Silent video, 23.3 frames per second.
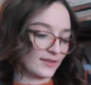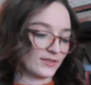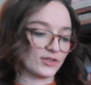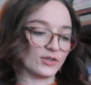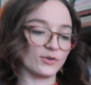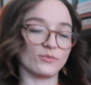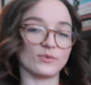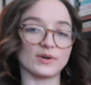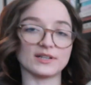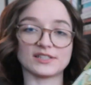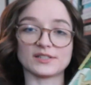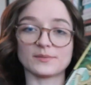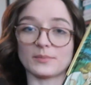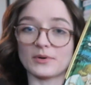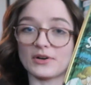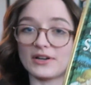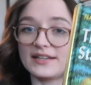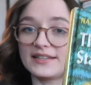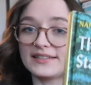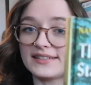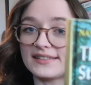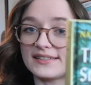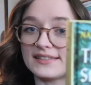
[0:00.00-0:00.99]
The
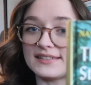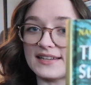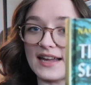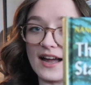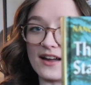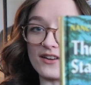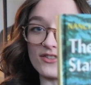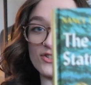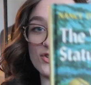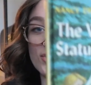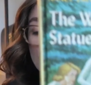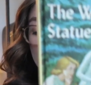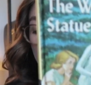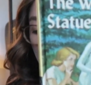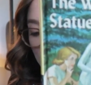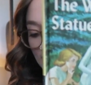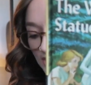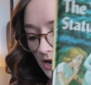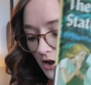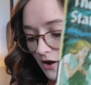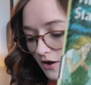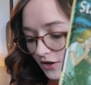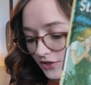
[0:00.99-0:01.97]
Whispering Statue,
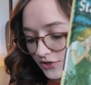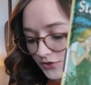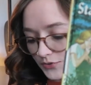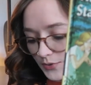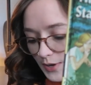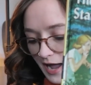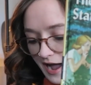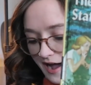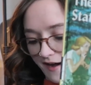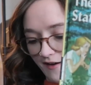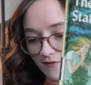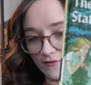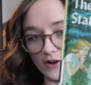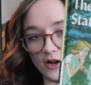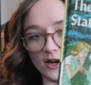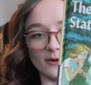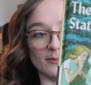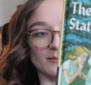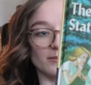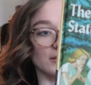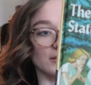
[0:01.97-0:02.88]
which I also have a